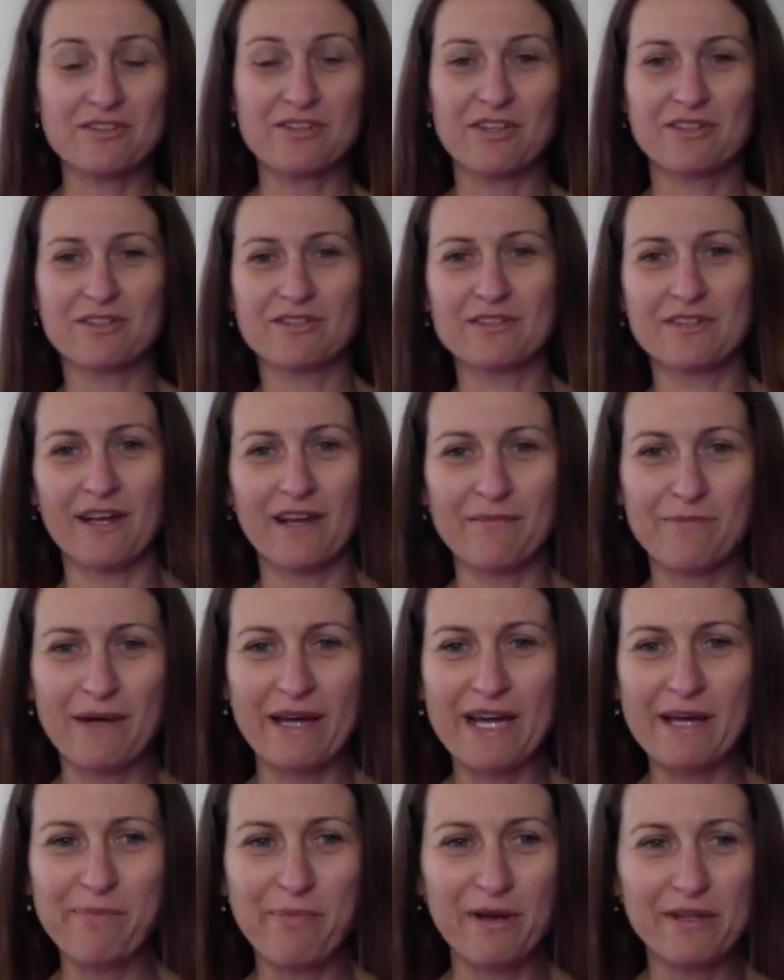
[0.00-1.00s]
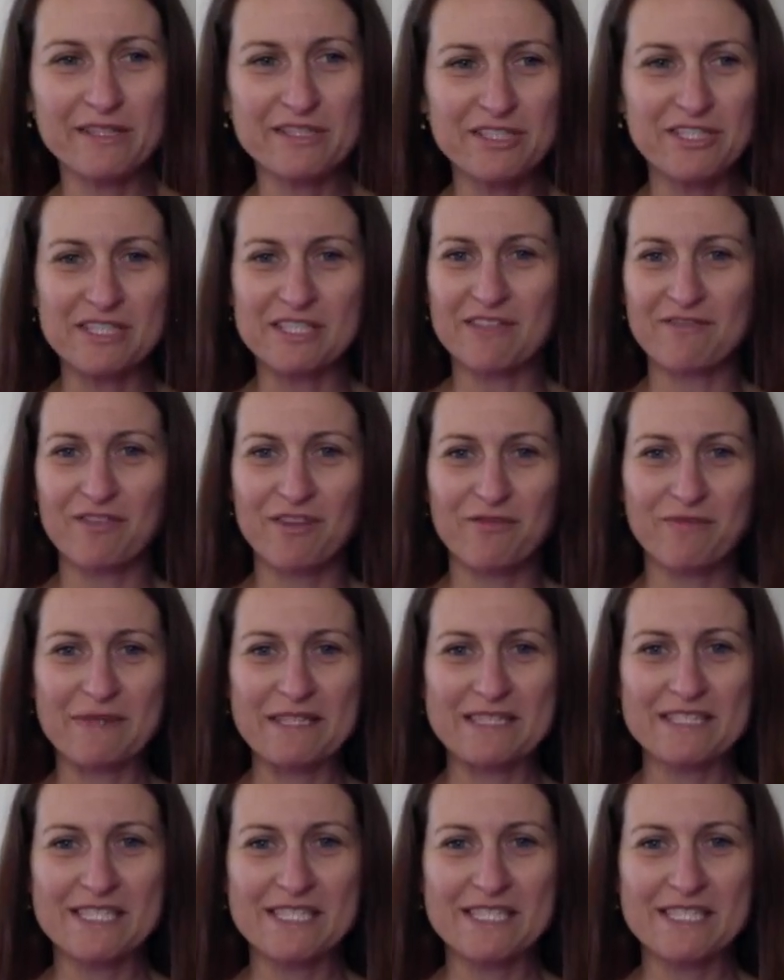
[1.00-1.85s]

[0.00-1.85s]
So my apologies if you've been